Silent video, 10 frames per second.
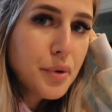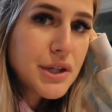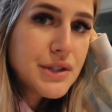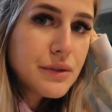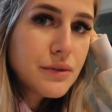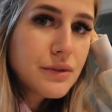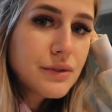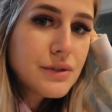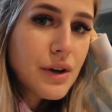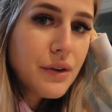pretty soon.
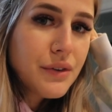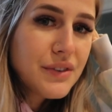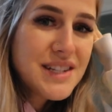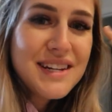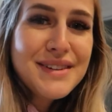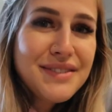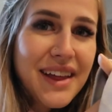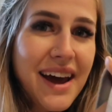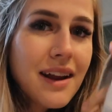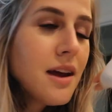So stay tuned for
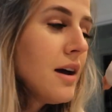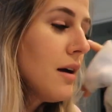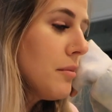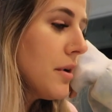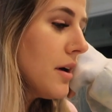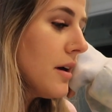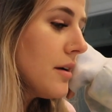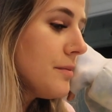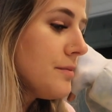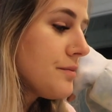that.
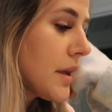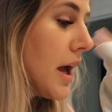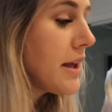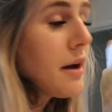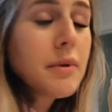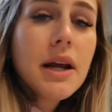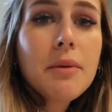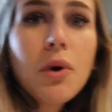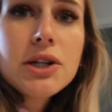But yeah, I'm gonna keep